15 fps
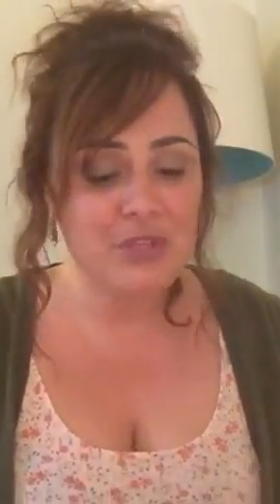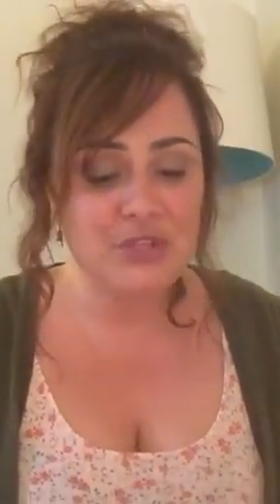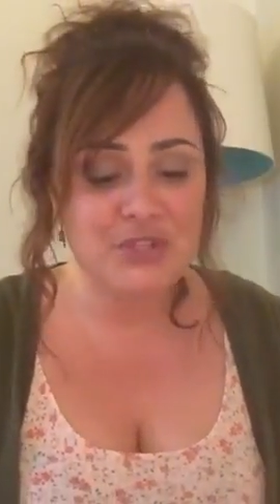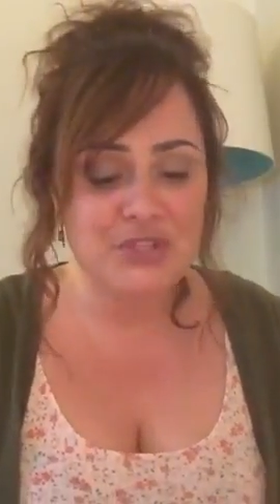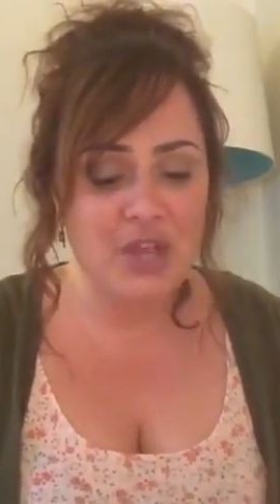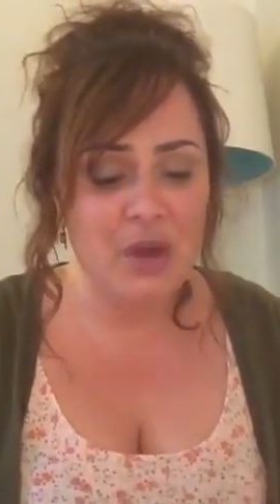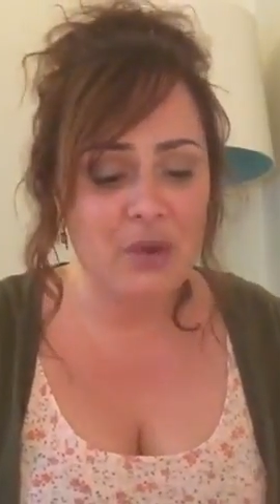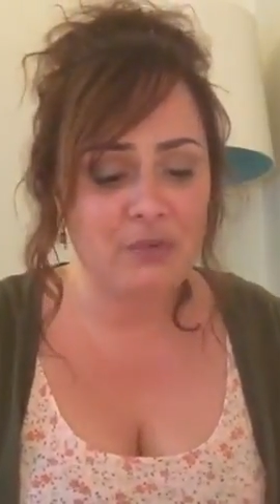
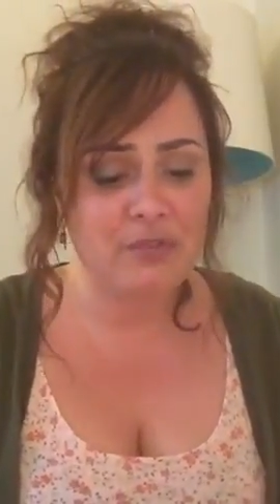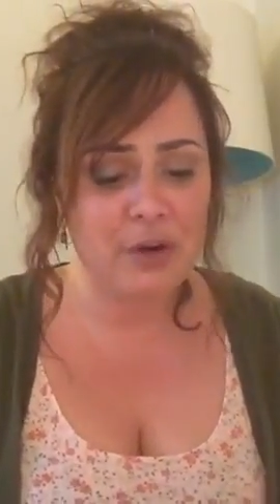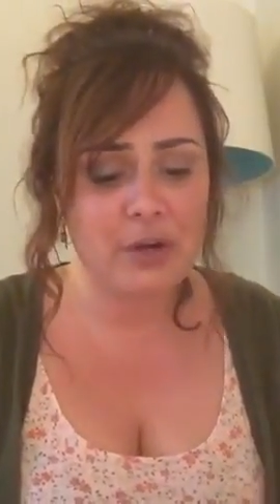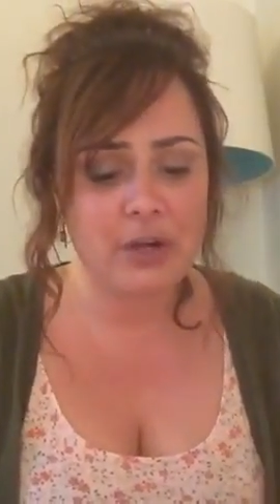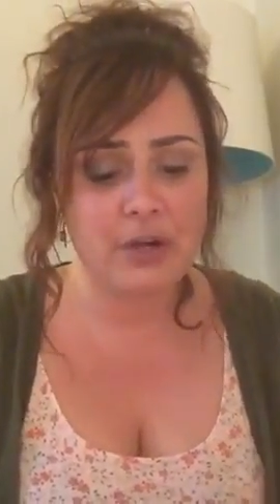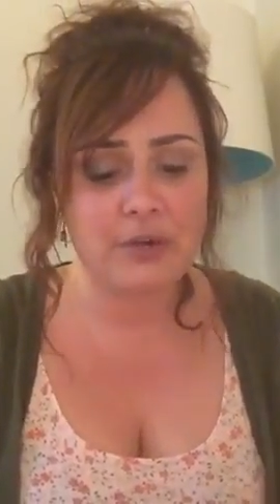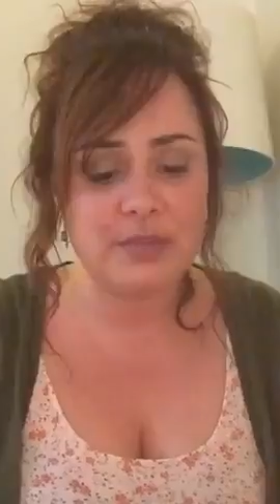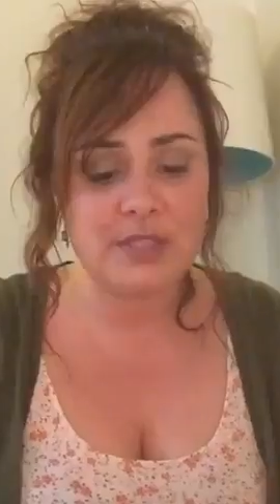So
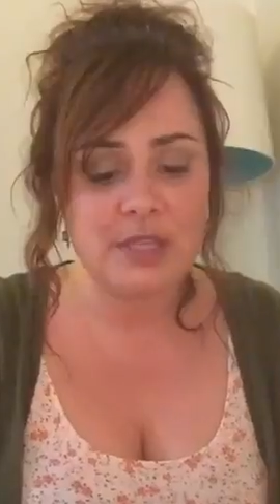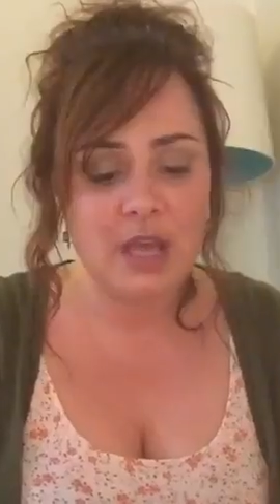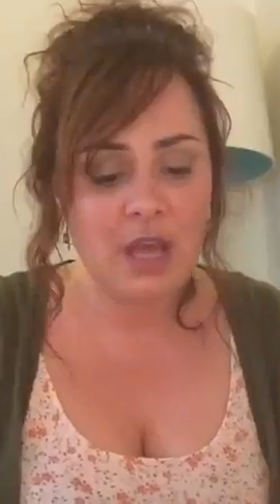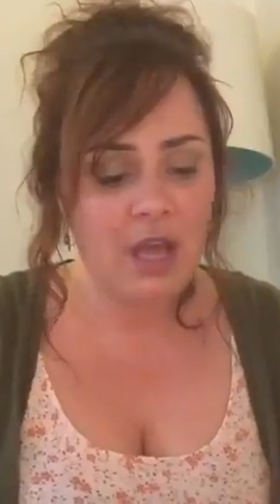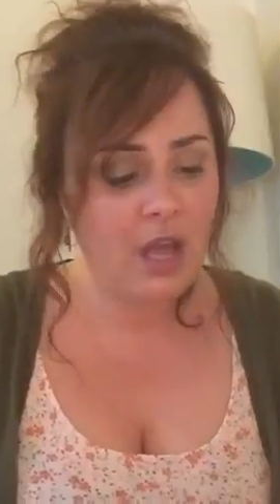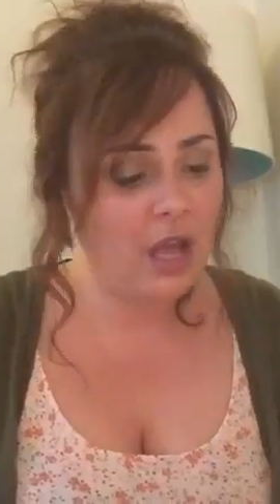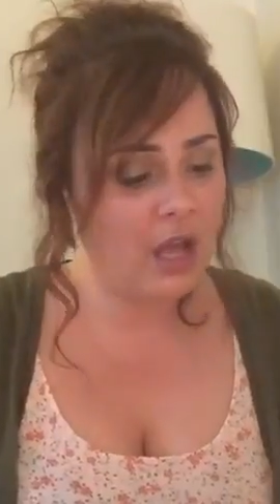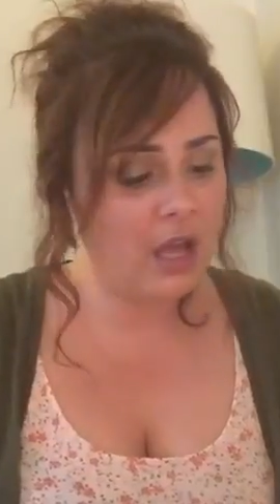Virgos,
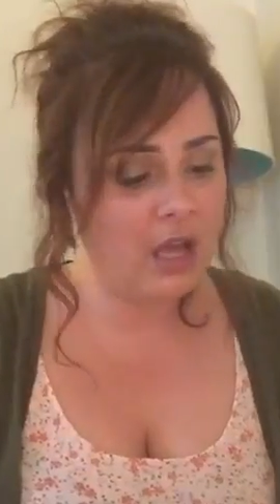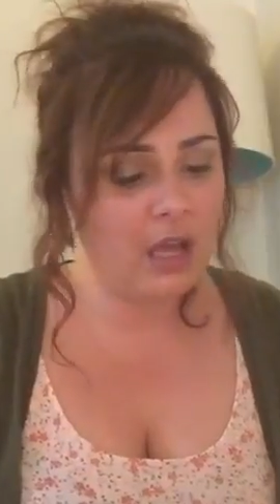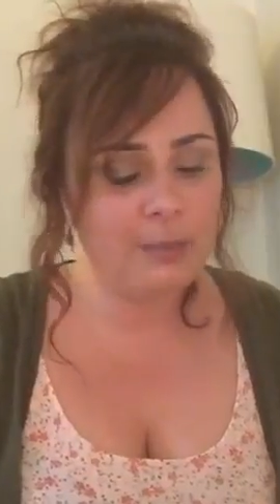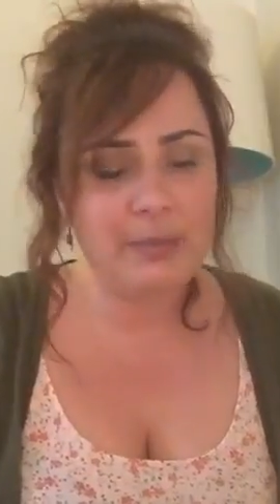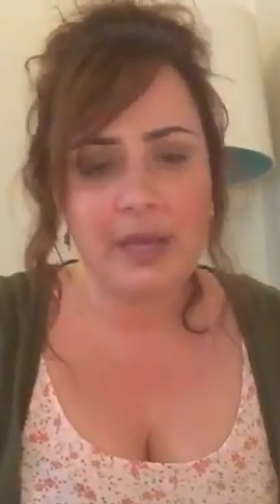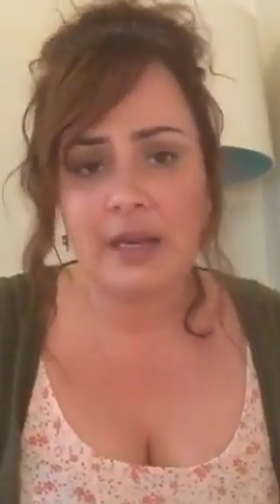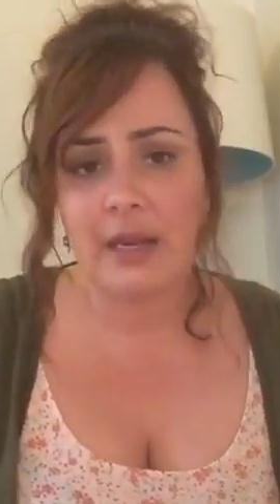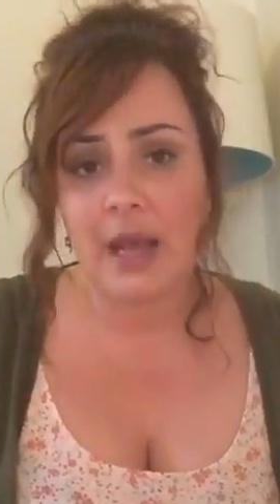
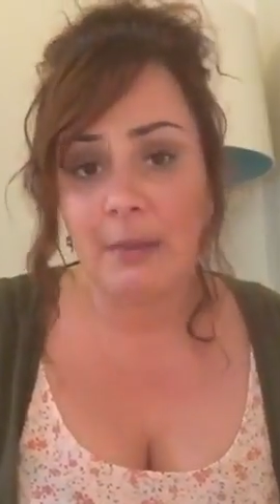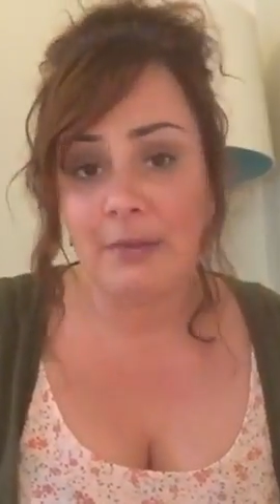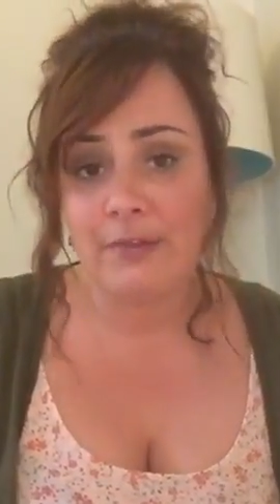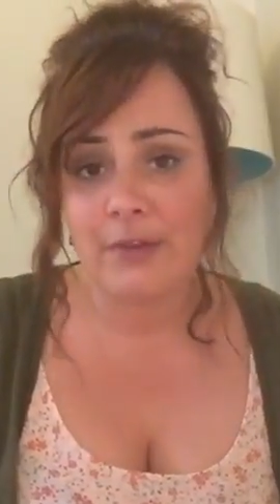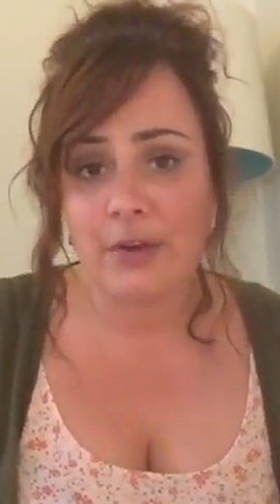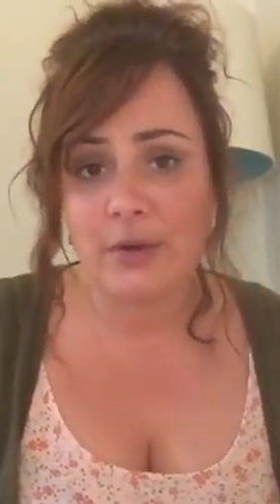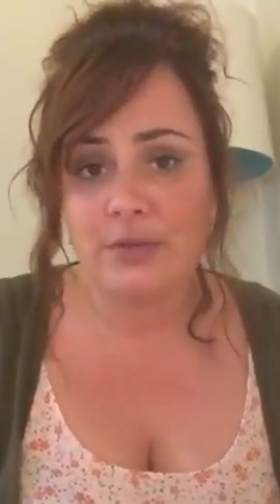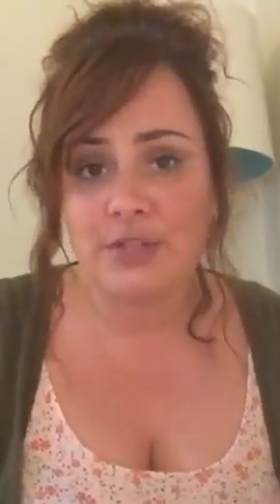and I'm a
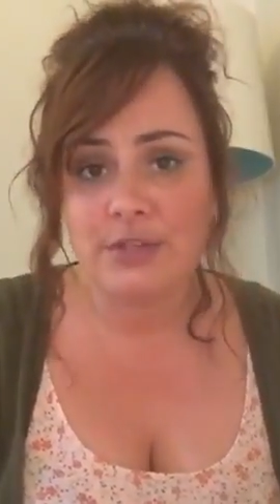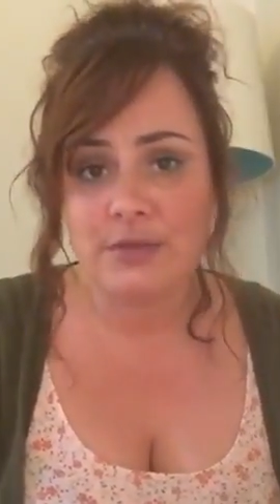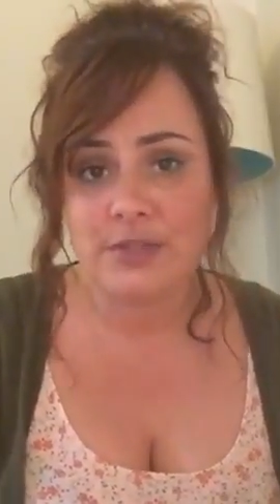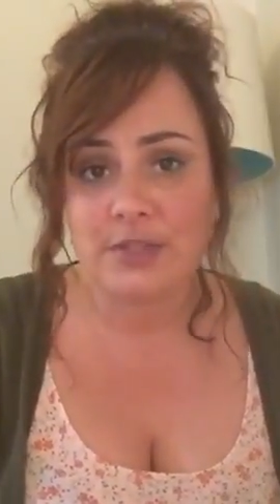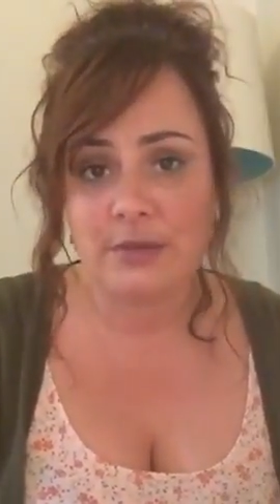Virgo too,